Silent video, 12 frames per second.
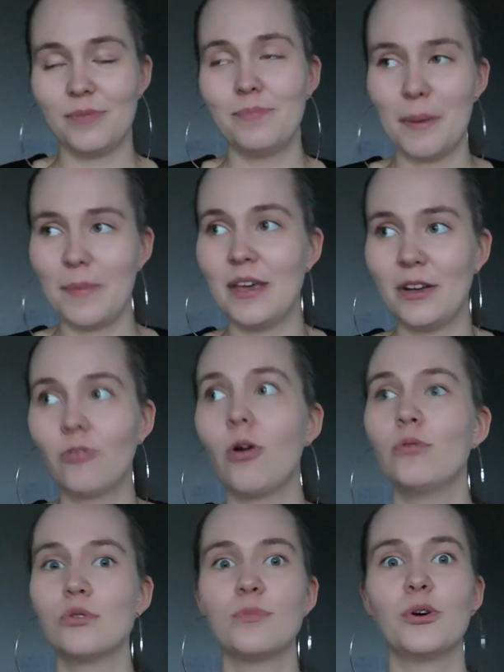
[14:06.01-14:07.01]
baby
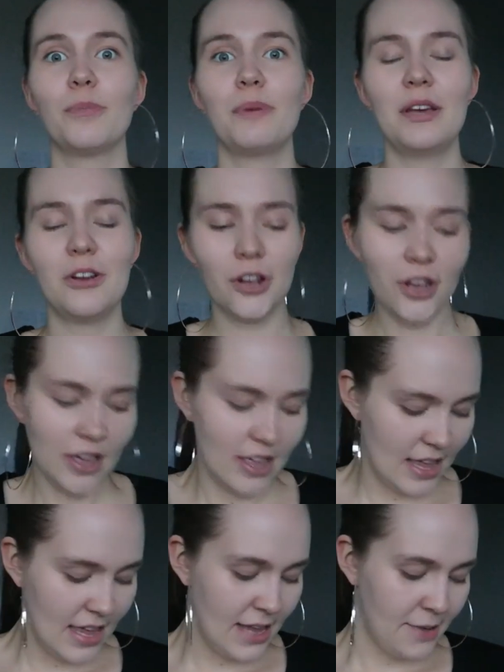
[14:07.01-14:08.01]
grows more bigger,
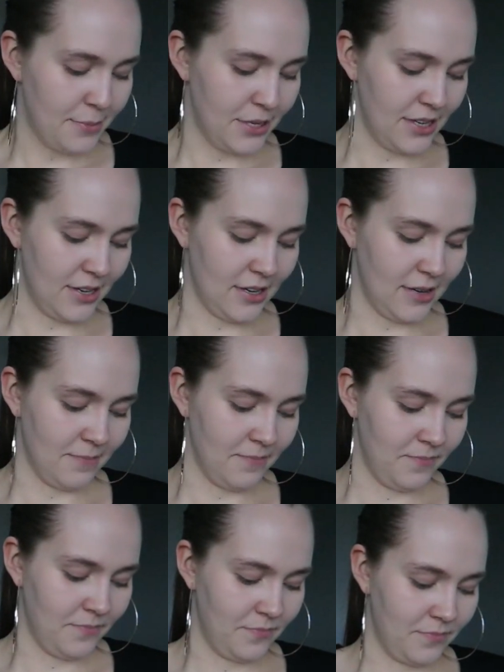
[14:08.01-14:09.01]
but
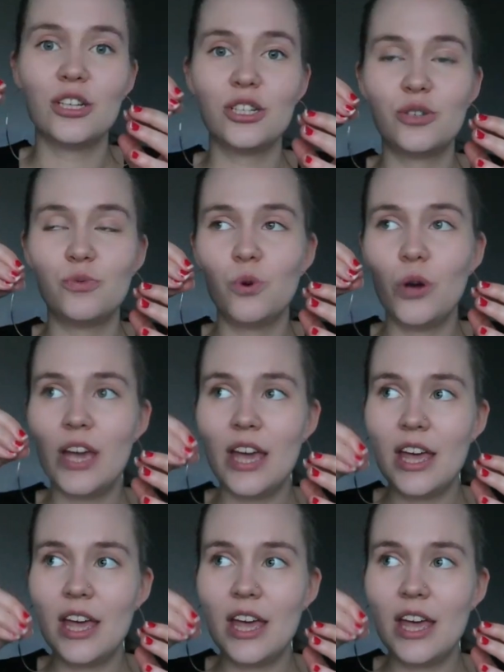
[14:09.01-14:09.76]
she will